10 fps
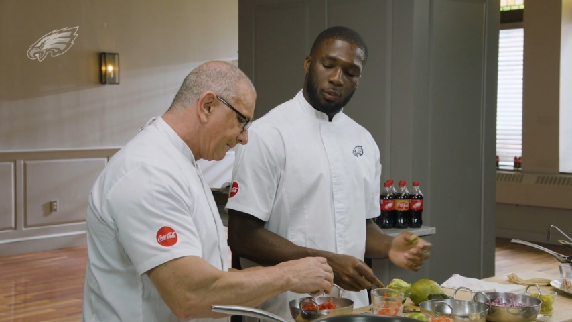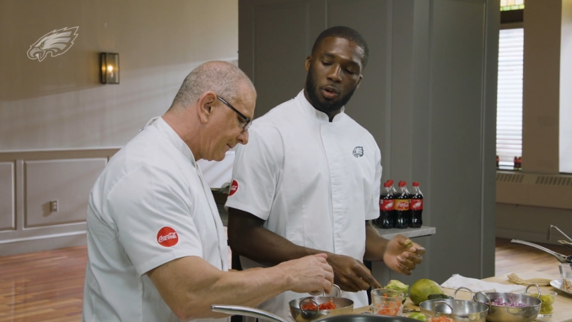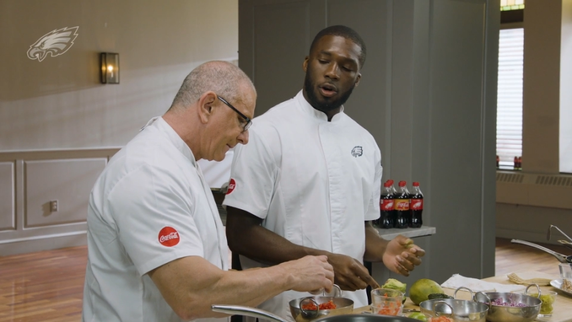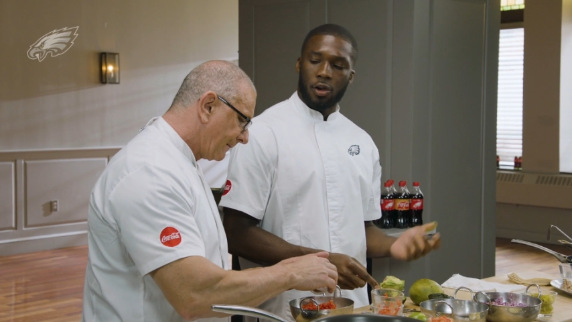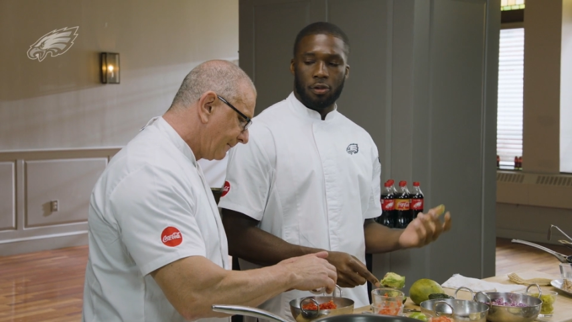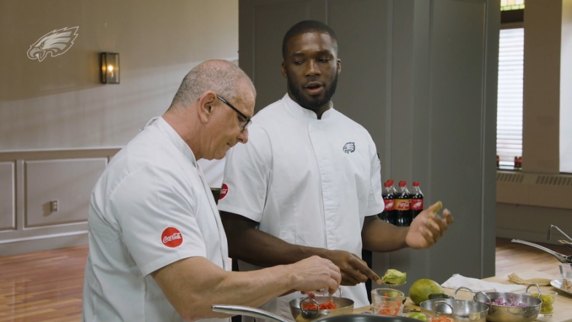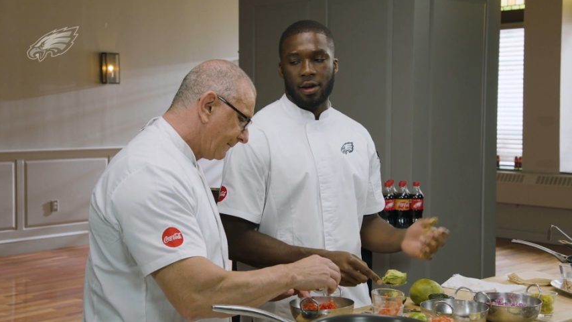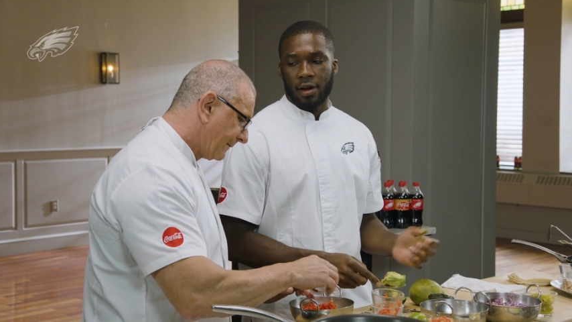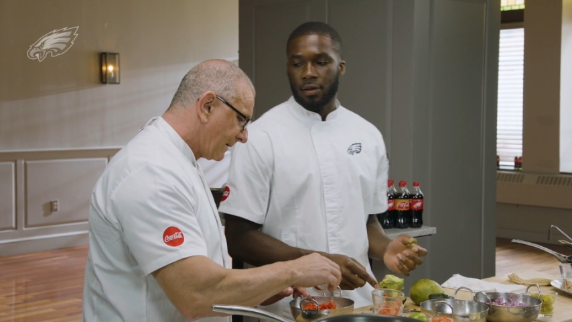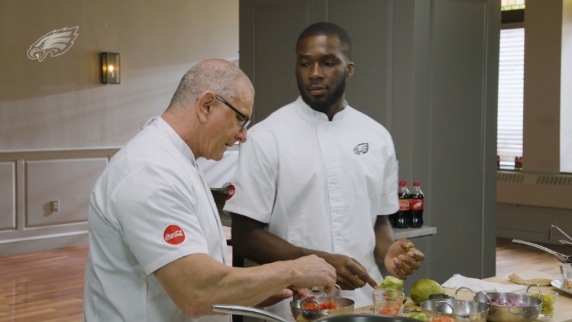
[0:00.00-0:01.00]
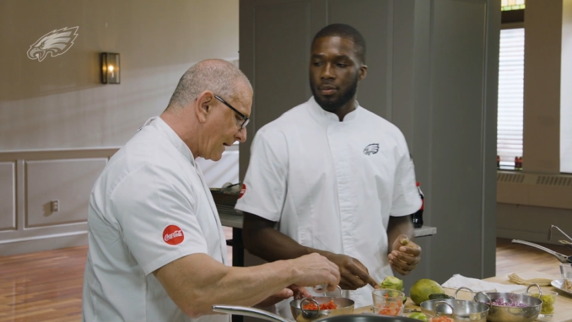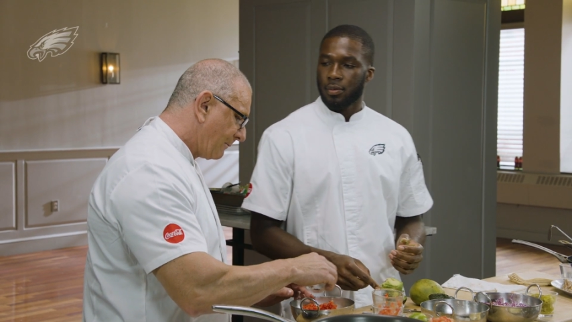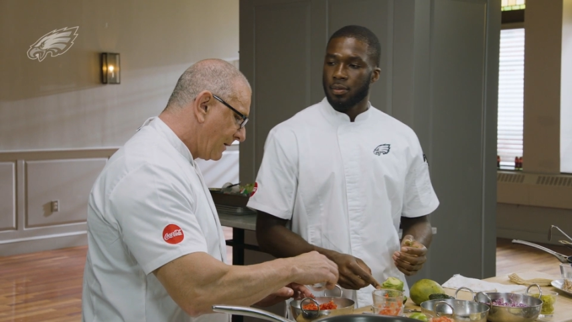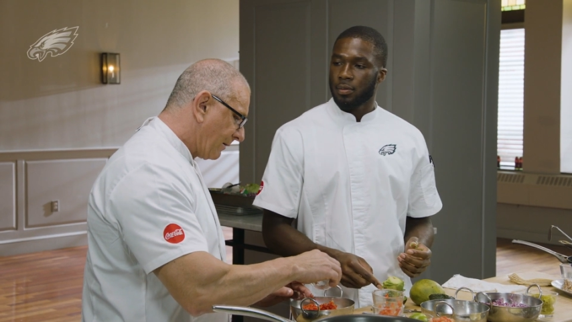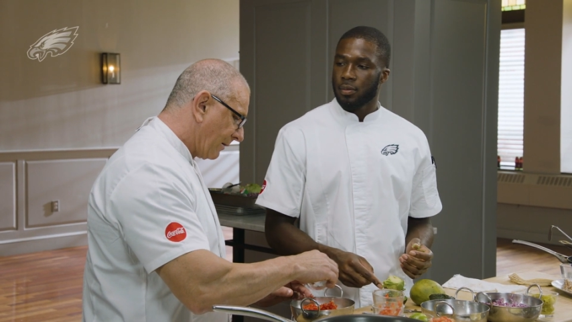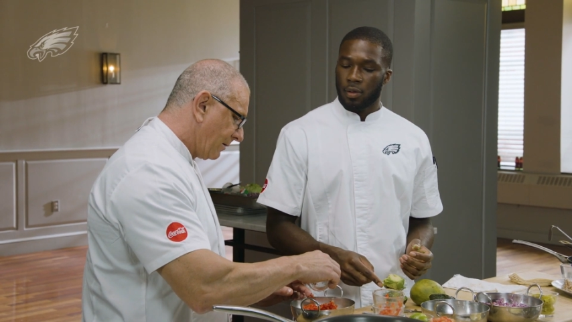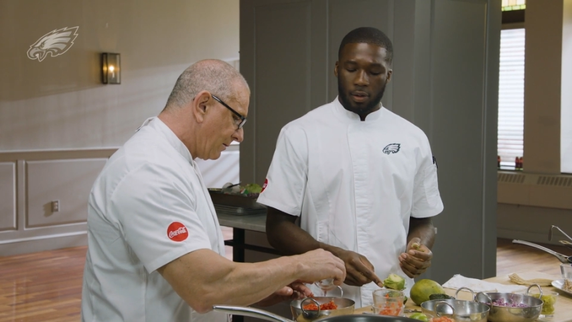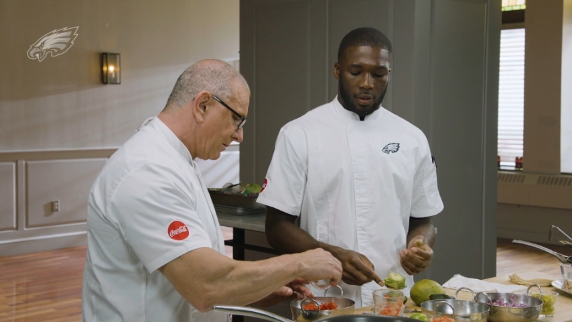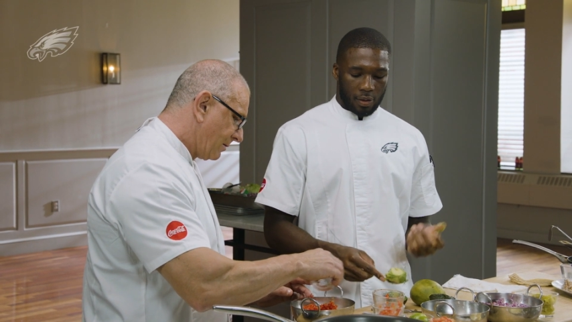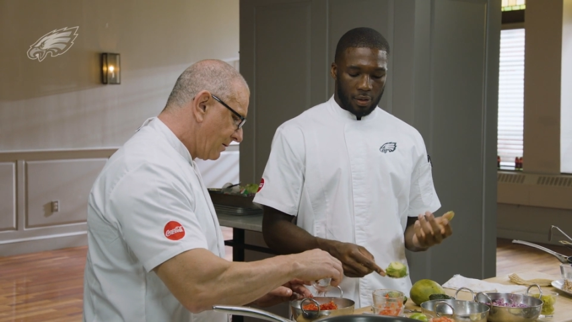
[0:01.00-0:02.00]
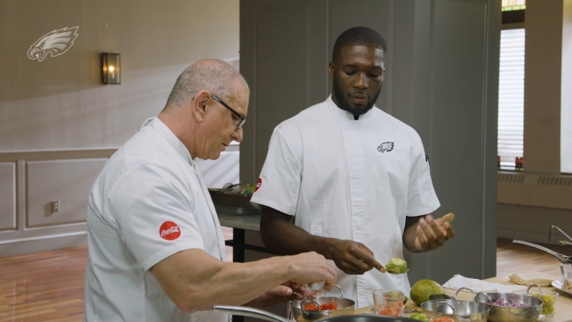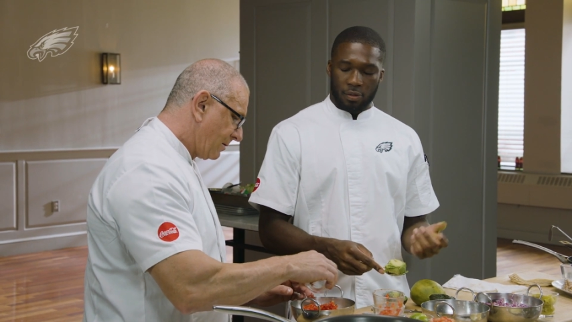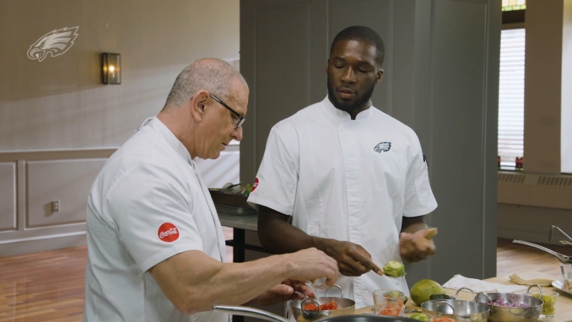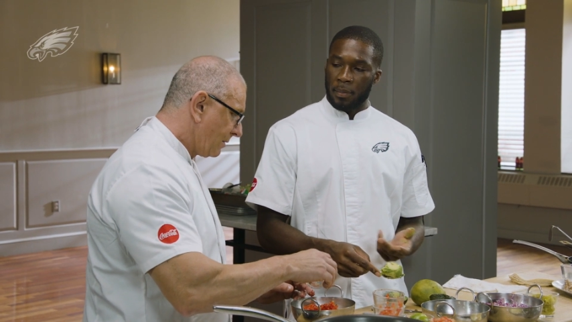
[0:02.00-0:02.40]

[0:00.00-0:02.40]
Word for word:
Speaker 1: Where are you right now? I'm here. The